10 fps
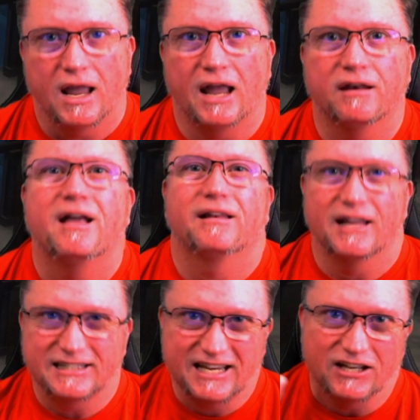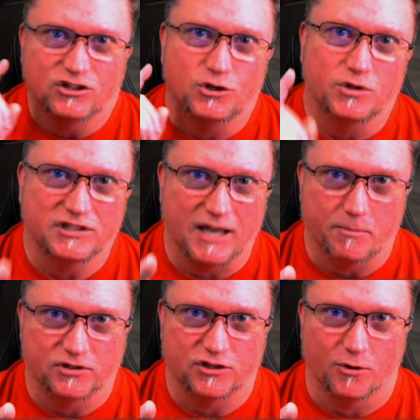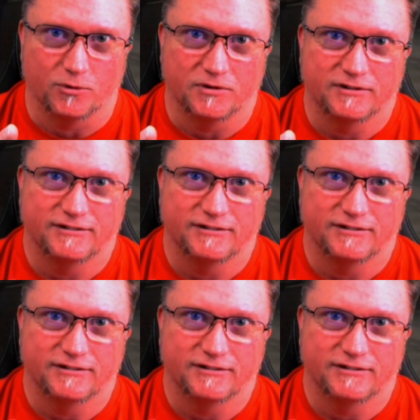and let's get into this episode.